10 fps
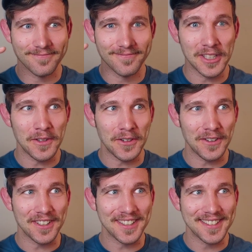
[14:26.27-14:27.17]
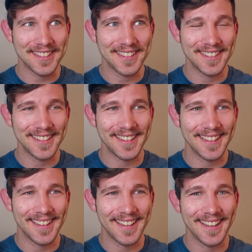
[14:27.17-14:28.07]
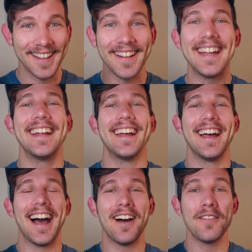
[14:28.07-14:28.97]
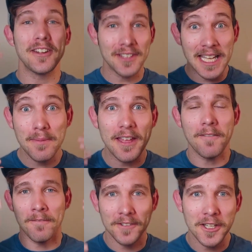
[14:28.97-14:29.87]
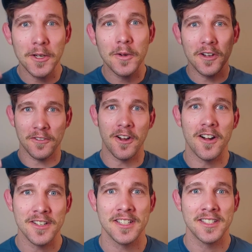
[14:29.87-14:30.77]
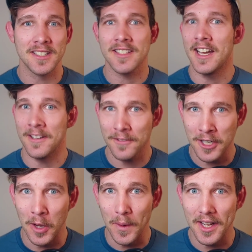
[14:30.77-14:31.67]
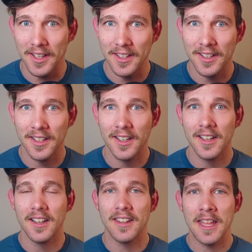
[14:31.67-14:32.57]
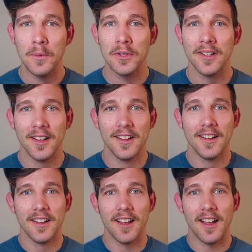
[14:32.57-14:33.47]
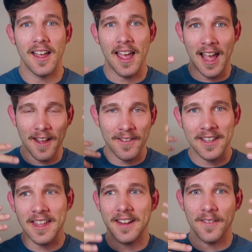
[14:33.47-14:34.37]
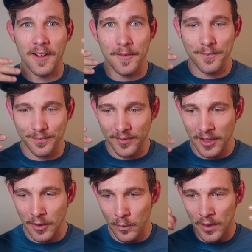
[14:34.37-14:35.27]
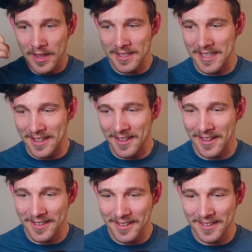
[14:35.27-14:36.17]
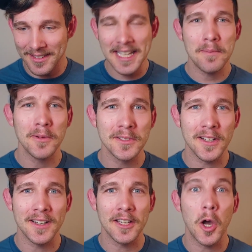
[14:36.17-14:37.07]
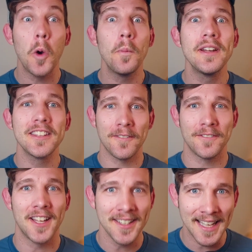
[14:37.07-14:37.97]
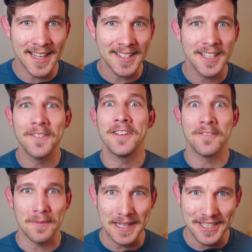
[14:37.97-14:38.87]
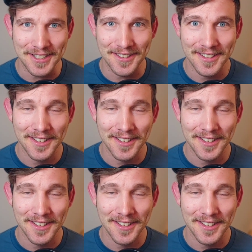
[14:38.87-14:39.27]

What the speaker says: Where am I going with this? Right. It'll keep that flow of consciousness kind of going. They will have like that. What do they say? The labels are like opening the floodgates of information.